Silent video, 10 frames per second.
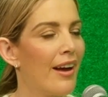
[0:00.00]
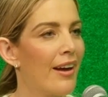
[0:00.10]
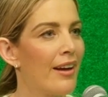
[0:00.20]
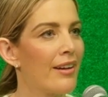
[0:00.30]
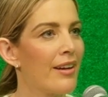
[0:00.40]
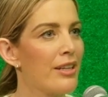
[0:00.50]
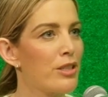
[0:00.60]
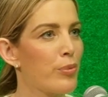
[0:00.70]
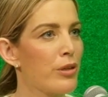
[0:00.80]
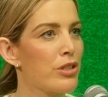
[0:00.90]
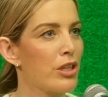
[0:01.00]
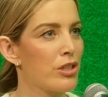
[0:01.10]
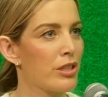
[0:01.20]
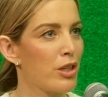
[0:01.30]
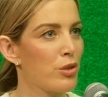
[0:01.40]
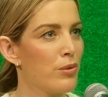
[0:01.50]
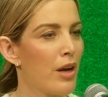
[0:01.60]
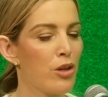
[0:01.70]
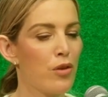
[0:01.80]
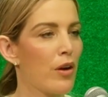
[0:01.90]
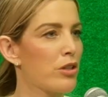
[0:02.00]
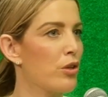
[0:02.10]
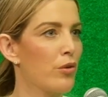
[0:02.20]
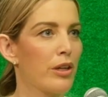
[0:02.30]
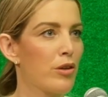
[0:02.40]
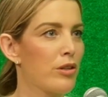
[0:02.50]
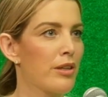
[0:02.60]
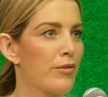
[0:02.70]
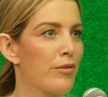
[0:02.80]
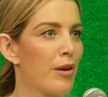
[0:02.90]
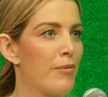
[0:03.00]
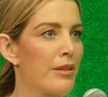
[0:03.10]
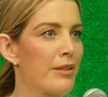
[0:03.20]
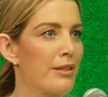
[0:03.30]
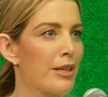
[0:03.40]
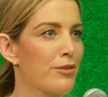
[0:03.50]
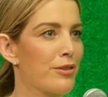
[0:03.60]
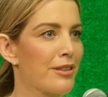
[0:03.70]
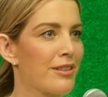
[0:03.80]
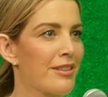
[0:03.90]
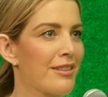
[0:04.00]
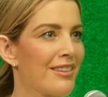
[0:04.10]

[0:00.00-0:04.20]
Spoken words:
a depreciation schedule and you've actually already gone and amended their tax returns?